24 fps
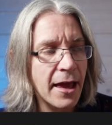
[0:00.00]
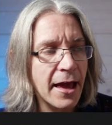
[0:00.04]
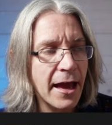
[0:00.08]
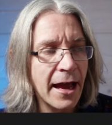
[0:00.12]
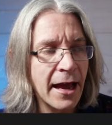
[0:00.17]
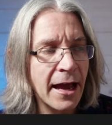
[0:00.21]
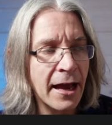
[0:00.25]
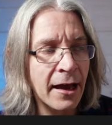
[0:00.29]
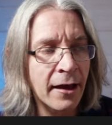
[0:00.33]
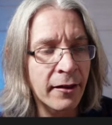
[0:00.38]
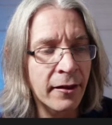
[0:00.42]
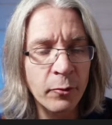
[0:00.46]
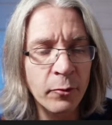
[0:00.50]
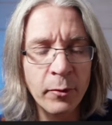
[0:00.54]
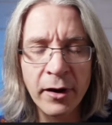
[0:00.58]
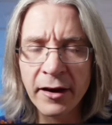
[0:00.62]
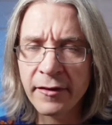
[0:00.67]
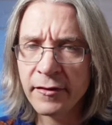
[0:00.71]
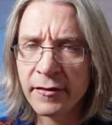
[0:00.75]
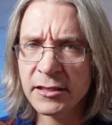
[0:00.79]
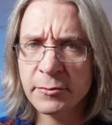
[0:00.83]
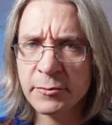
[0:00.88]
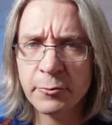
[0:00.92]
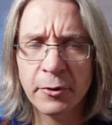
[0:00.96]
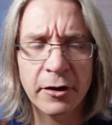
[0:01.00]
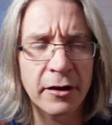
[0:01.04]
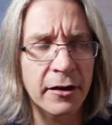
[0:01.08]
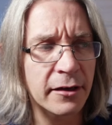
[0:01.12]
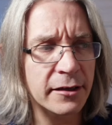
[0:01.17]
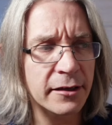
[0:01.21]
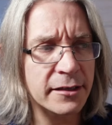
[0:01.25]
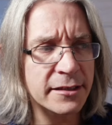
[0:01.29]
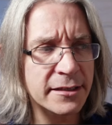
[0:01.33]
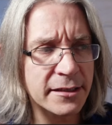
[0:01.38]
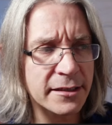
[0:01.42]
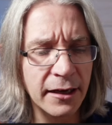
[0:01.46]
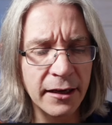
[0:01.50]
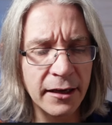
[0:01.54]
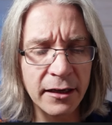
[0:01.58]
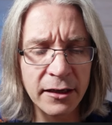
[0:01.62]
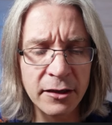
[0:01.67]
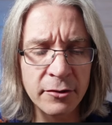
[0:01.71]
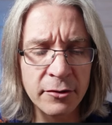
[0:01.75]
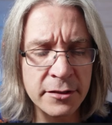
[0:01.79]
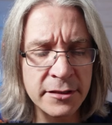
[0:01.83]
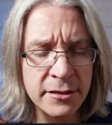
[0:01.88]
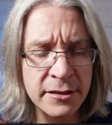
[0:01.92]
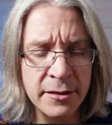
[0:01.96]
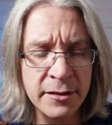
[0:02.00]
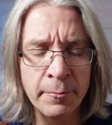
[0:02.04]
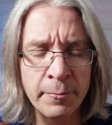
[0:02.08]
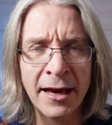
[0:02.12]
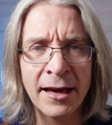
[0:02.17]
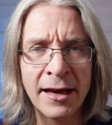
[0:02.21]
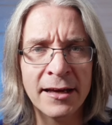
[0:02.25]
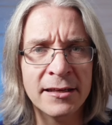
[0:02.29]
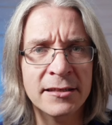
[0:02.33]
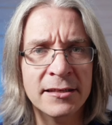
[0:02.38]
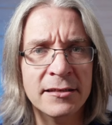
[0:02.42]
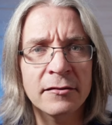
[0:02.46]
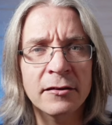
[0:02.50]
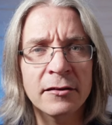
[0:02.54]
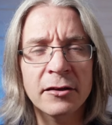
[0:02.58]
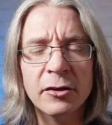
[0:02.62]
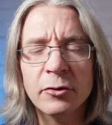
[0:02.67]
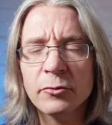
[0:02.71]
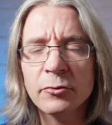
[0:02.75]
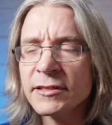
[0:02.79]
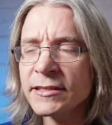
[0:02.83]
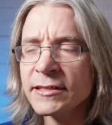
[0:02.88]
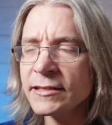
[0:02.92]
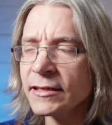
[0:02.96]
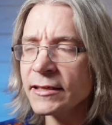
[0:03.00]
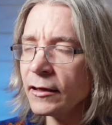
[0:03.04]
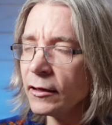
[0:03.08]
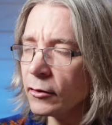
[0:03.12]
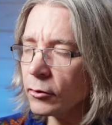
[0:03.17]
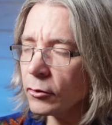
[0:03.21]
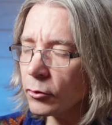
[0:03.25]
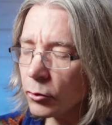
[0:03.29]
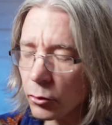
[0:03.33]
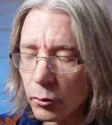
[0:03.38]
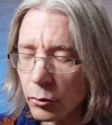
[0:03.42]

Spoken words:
And the way this works, it uses a pattern that you'll see